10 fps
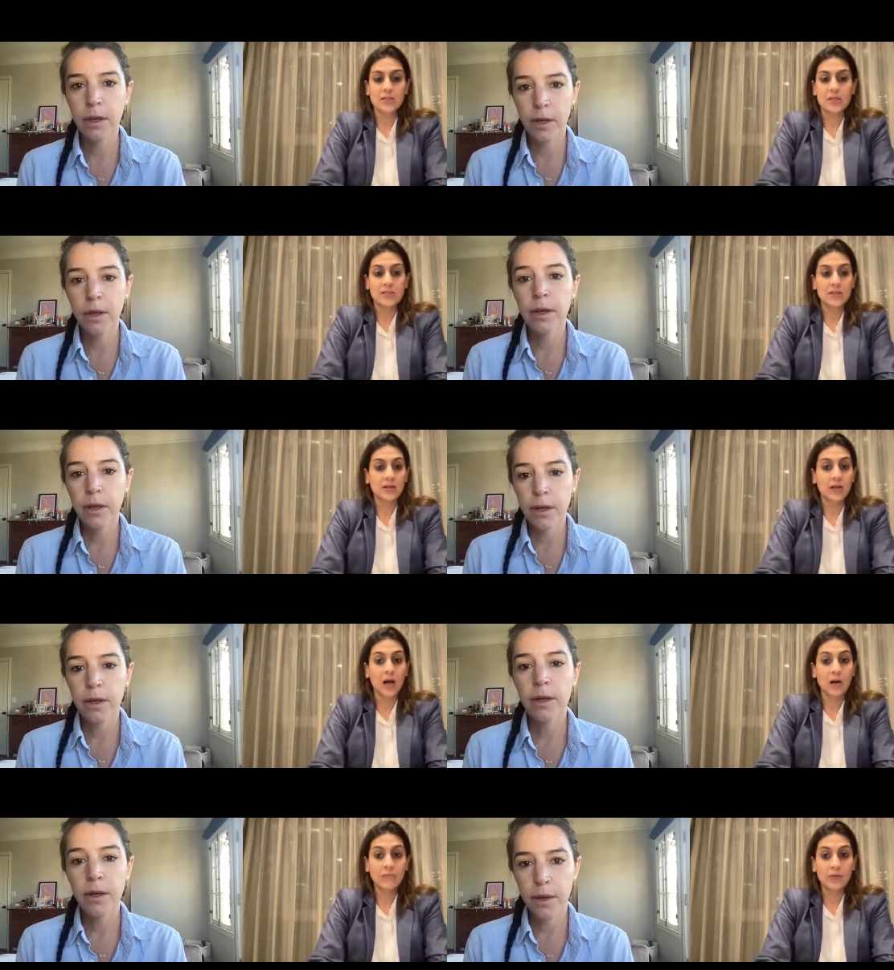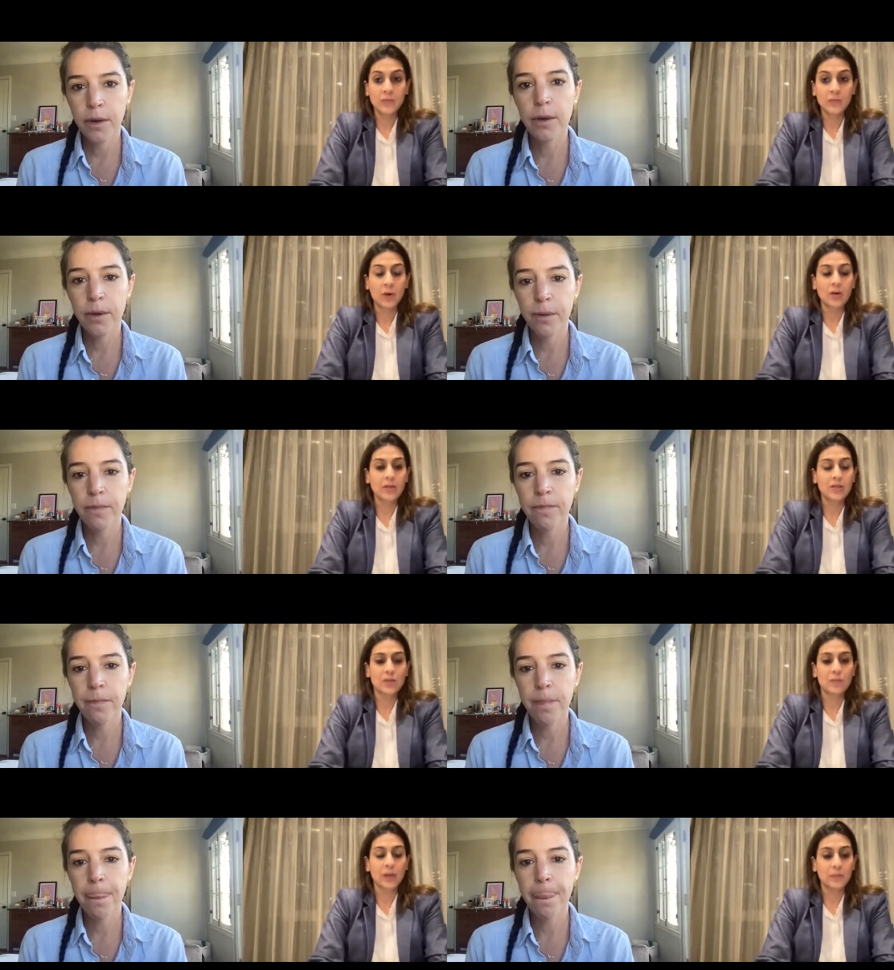Speaker 1: it an alarm from the body? Is
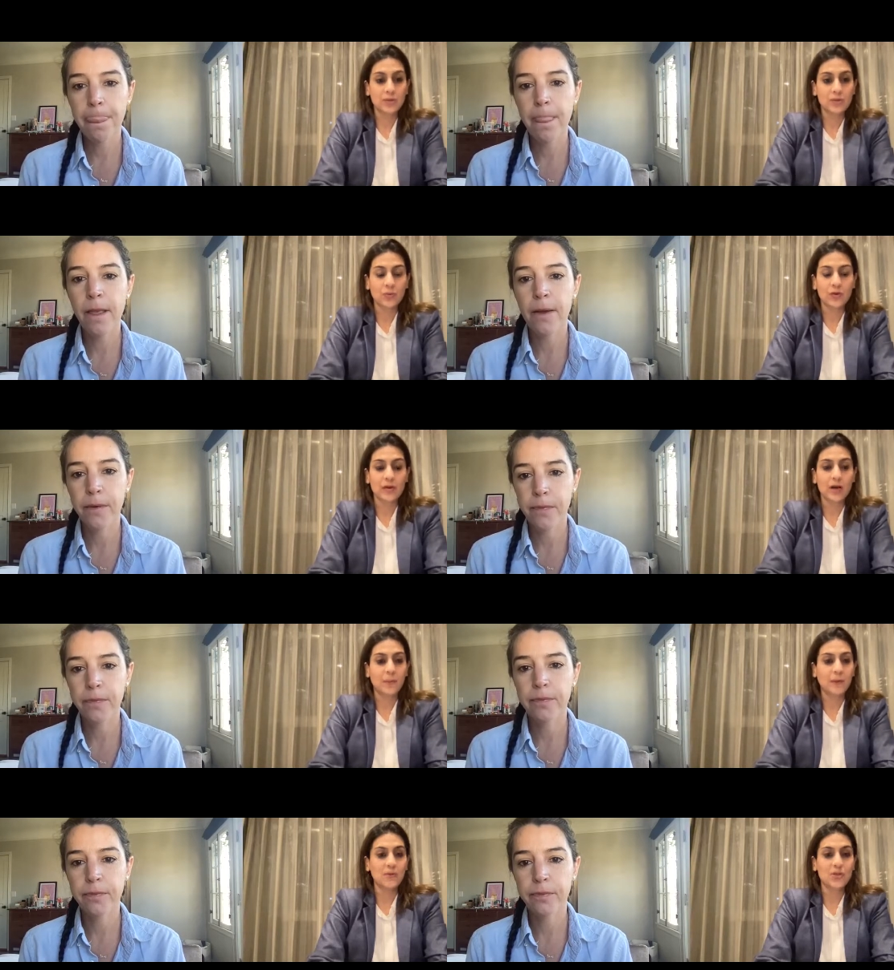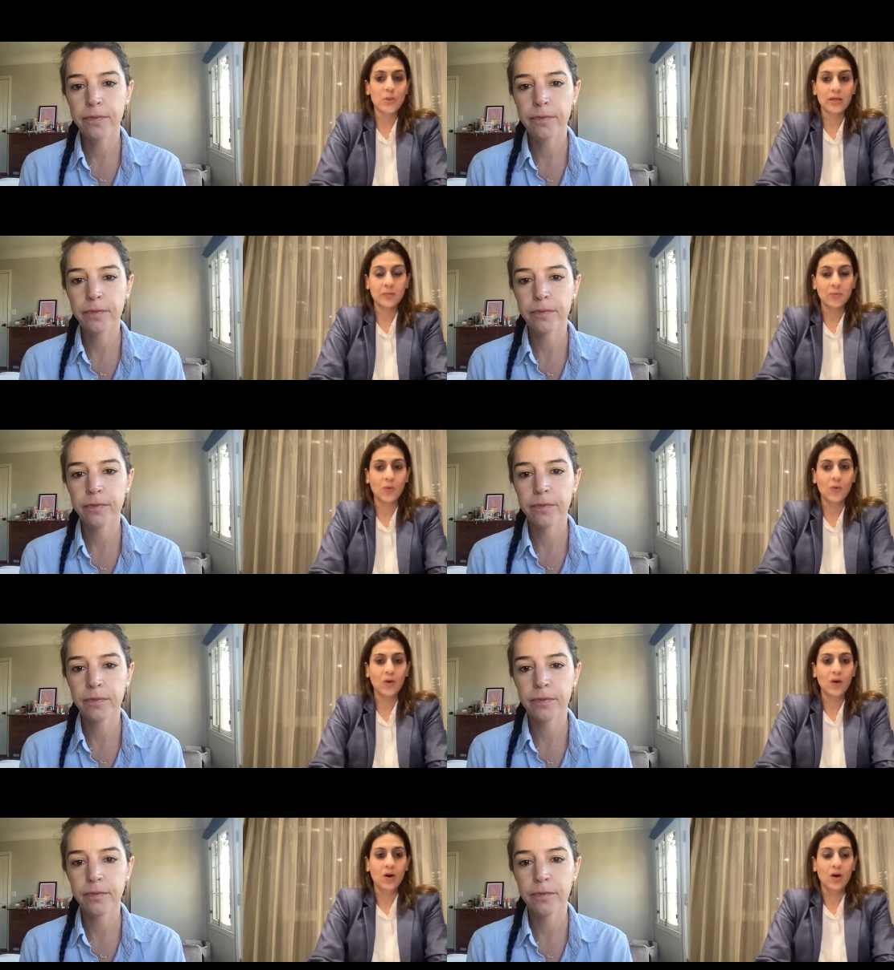your blood pressure going up? Are you sweating
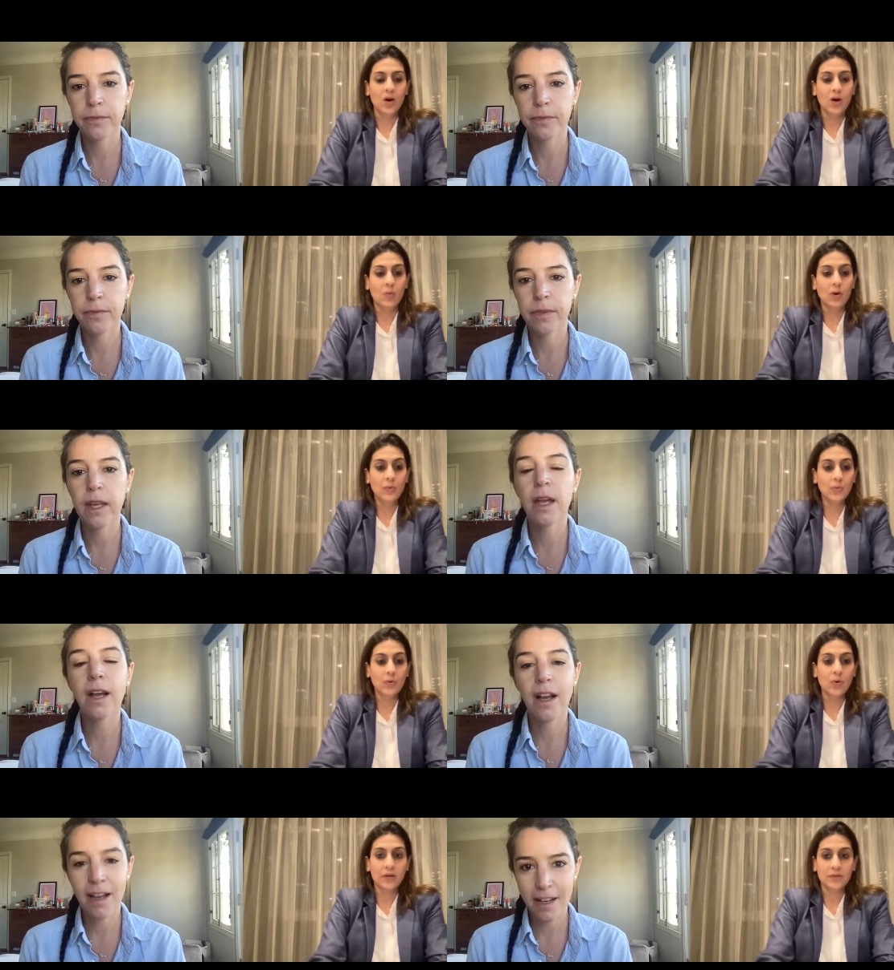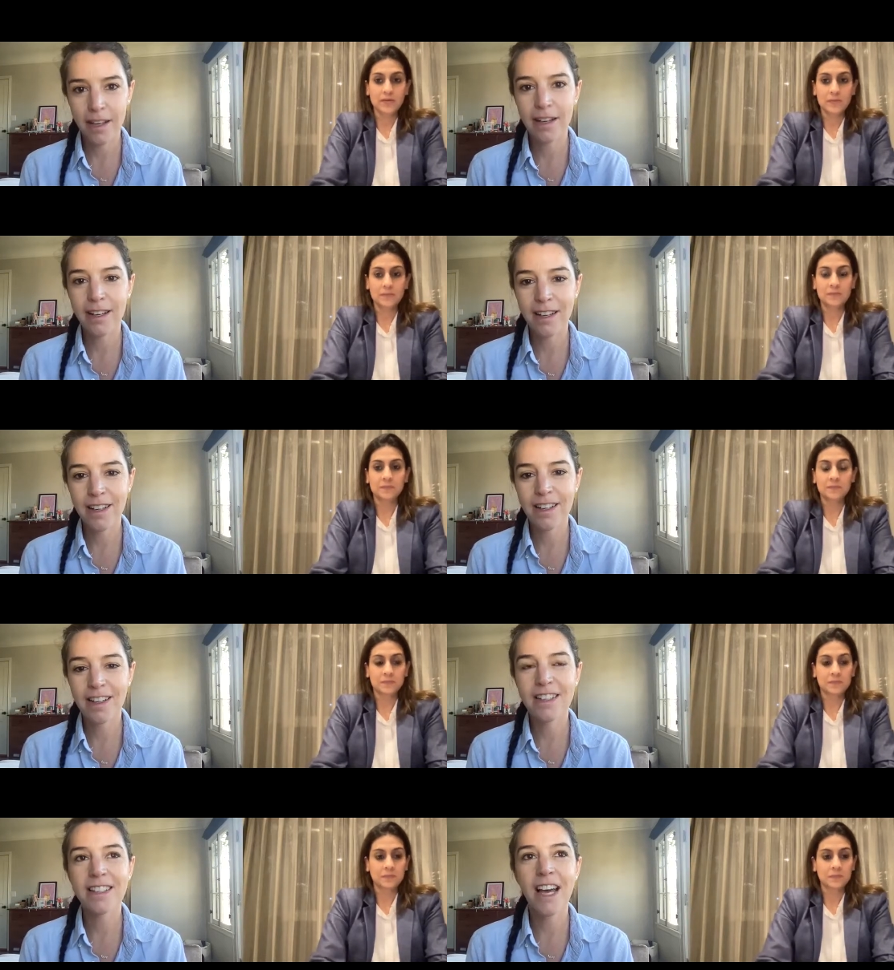more? What would you call it?
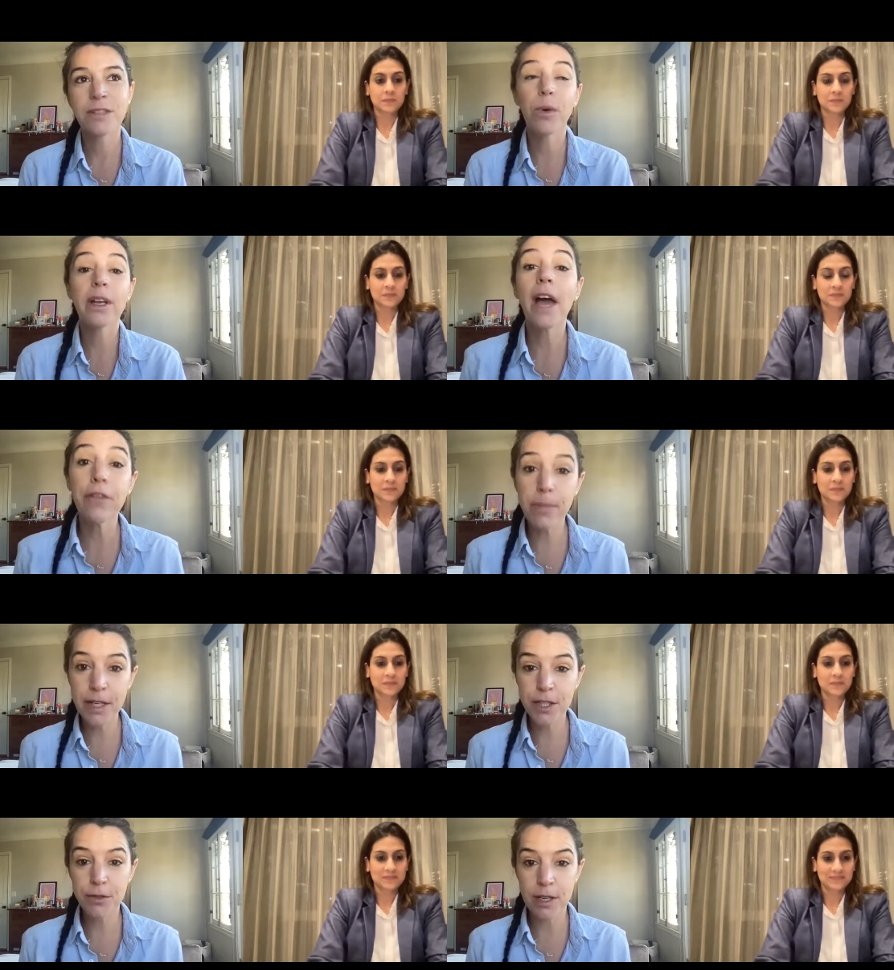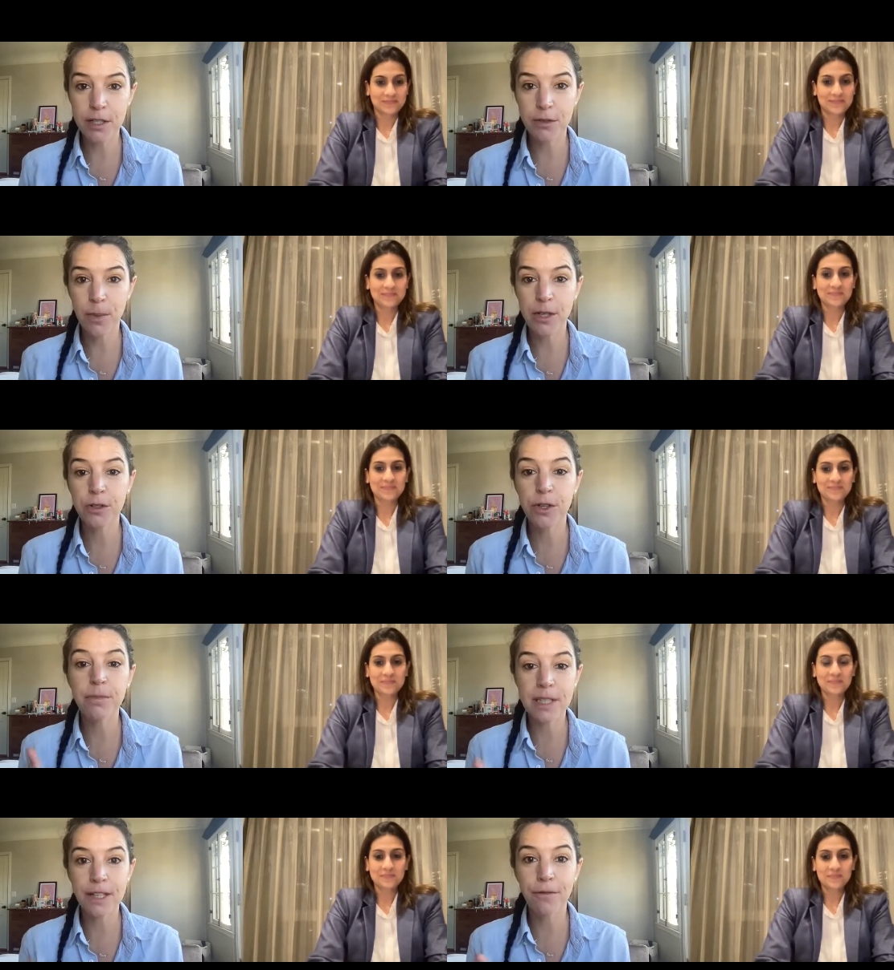
Speaker 2: Yes. Well, and everybody's stress response could
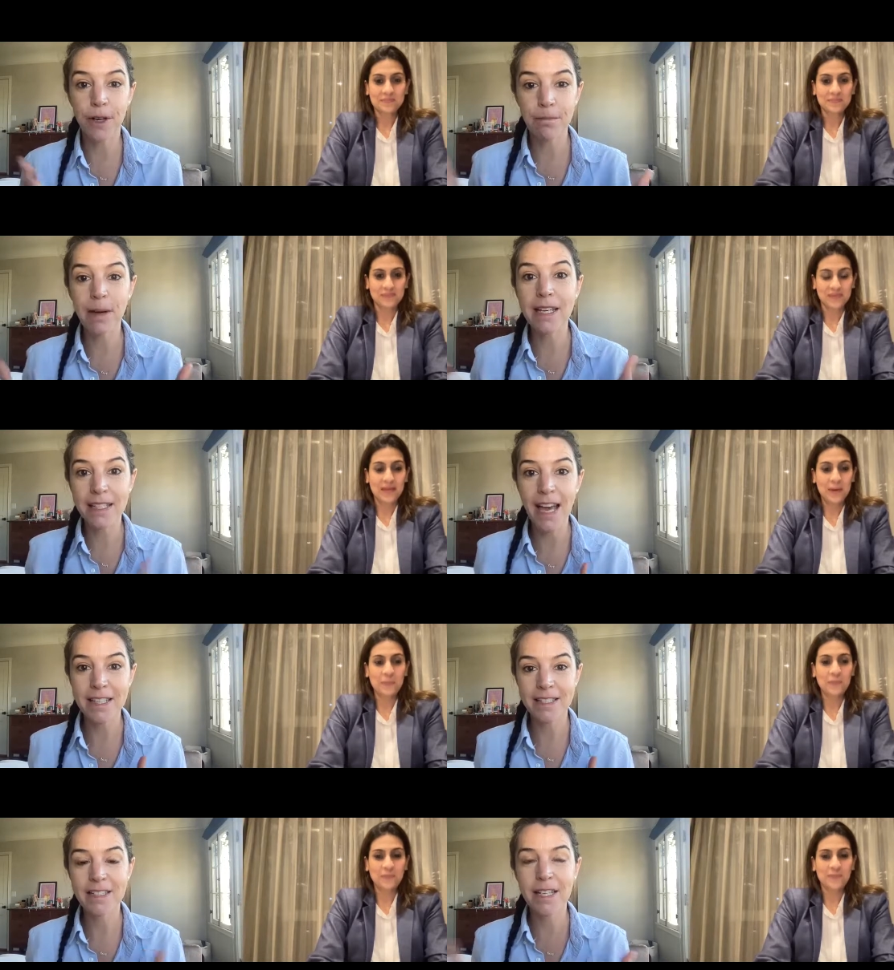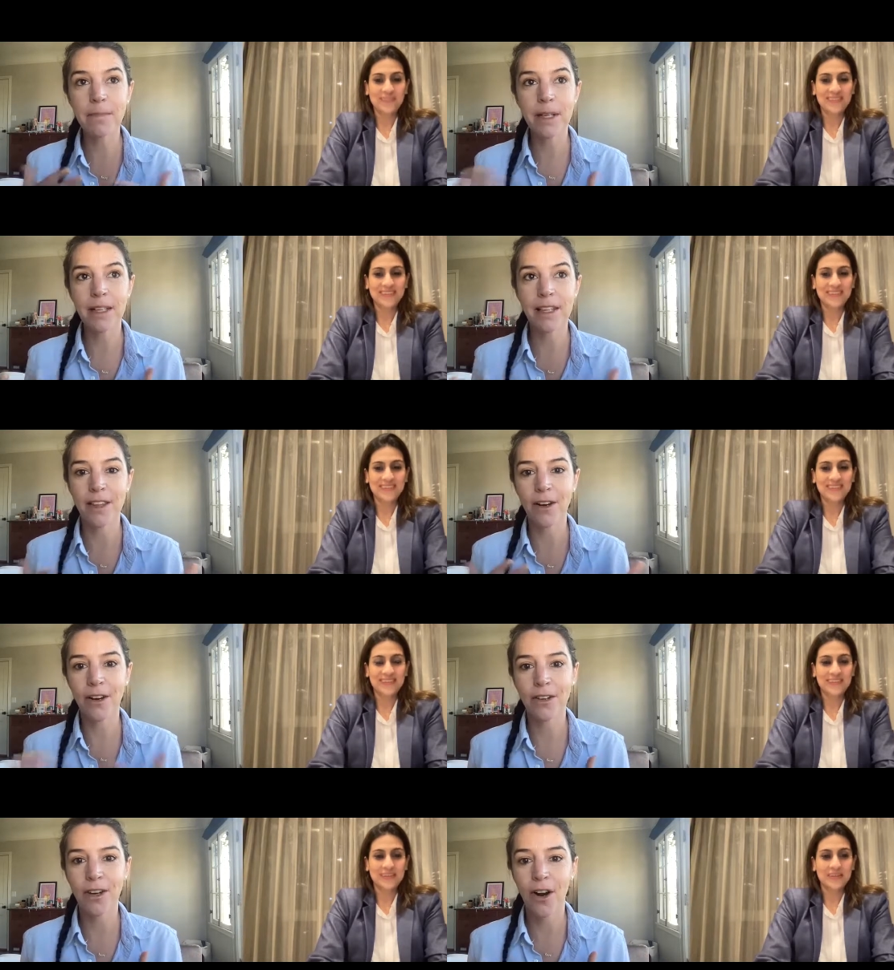be different, but yes, typically
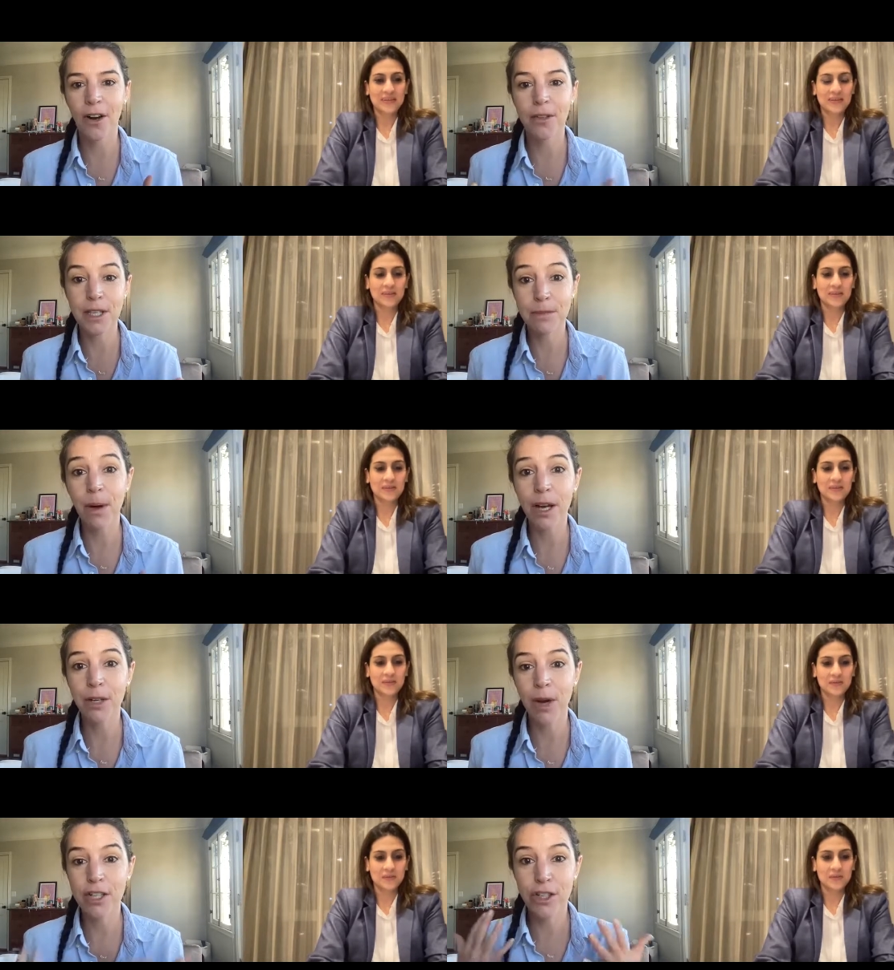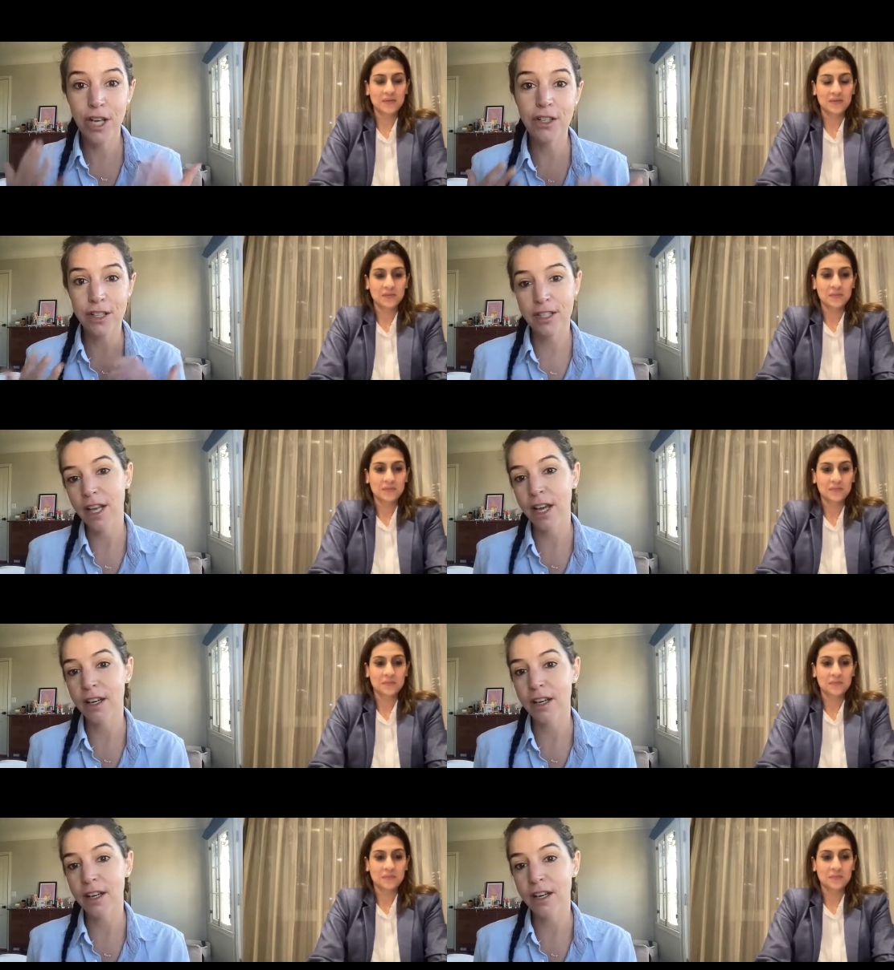there are these body-wide changes that